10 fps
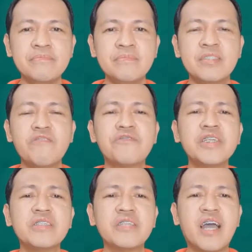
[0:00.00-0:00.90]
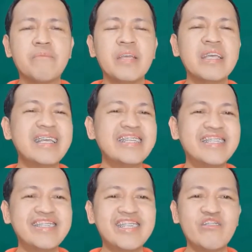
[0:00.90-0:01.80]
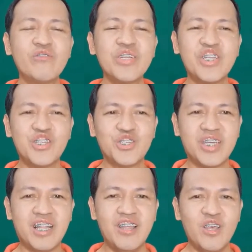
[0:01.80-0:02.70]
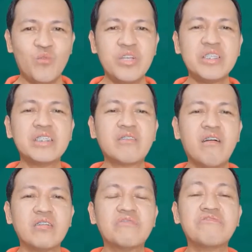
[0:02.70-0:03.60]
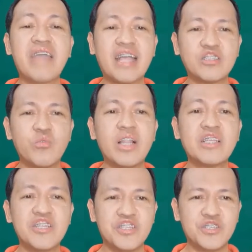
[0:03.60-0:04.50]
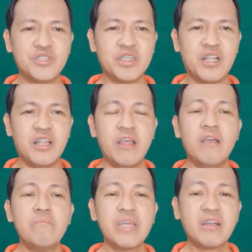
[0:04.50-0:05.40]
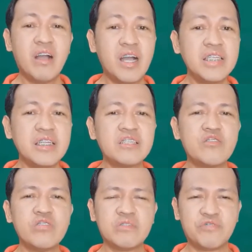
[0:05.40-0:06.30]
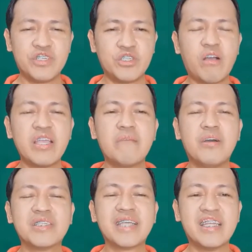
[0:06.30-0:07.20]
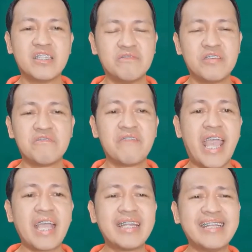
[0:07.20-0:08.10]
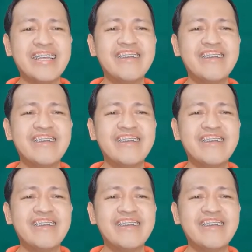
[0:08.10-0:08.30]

The first type is the zero conditional, which is called factual conditional because it's used for talking about scientific fact,